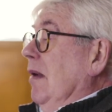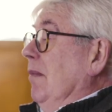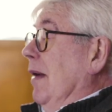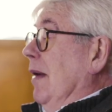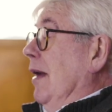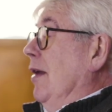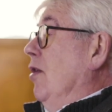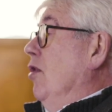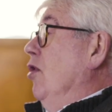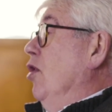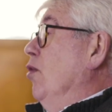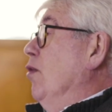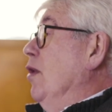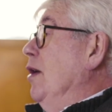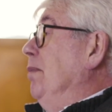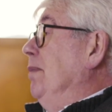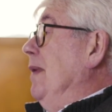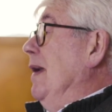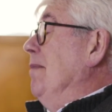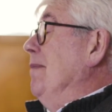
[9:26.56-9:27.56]
but who
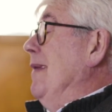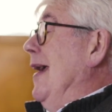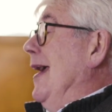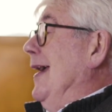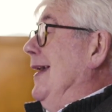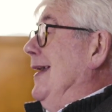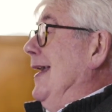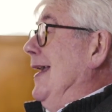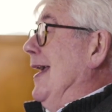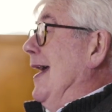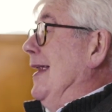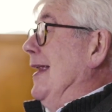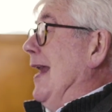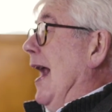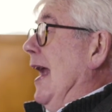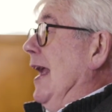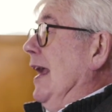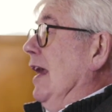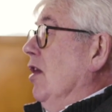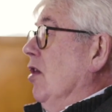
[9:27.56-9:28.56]
would be making an
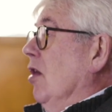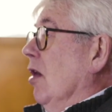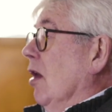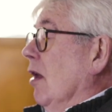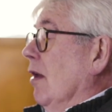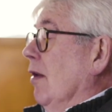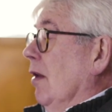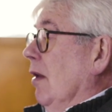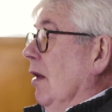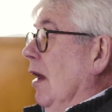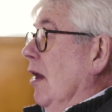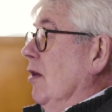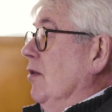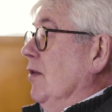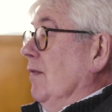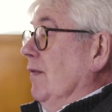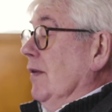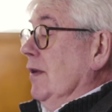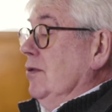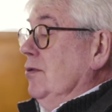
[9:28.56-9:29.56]
icon out
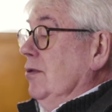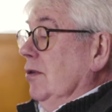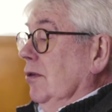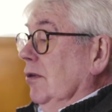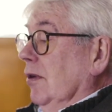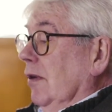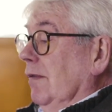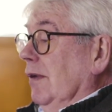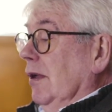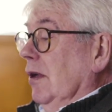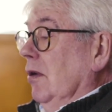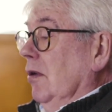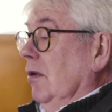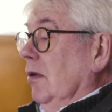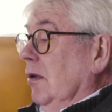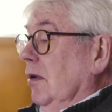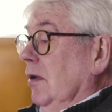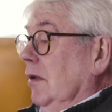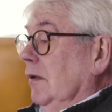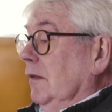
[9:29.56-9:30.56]
of the two of
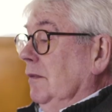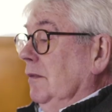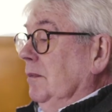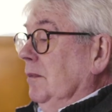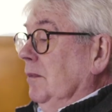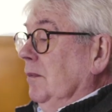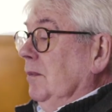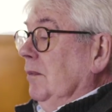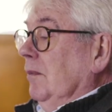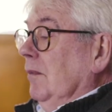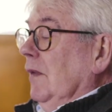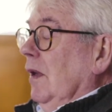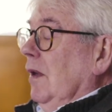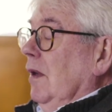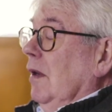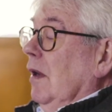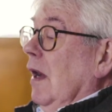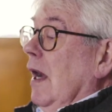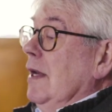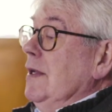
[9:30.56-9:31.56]
you?
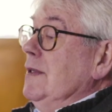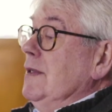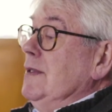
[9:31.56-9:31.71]
I